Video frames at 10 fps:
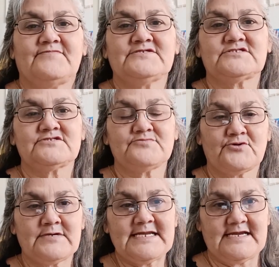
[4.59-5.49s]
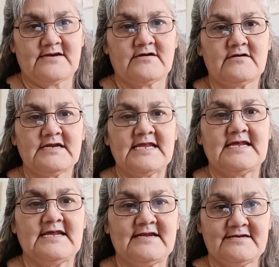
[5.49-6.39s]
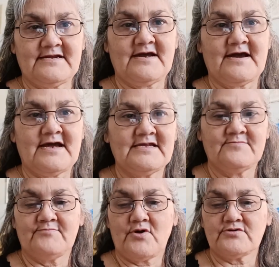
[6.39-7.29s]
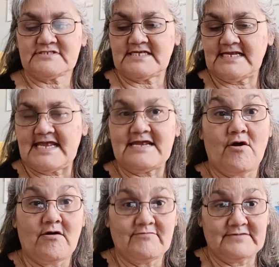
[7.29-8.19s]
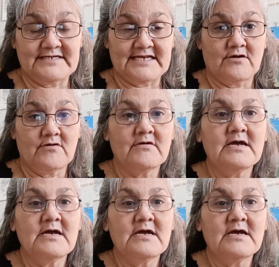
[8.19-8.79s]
This is Marie here, and I am posting a haul video.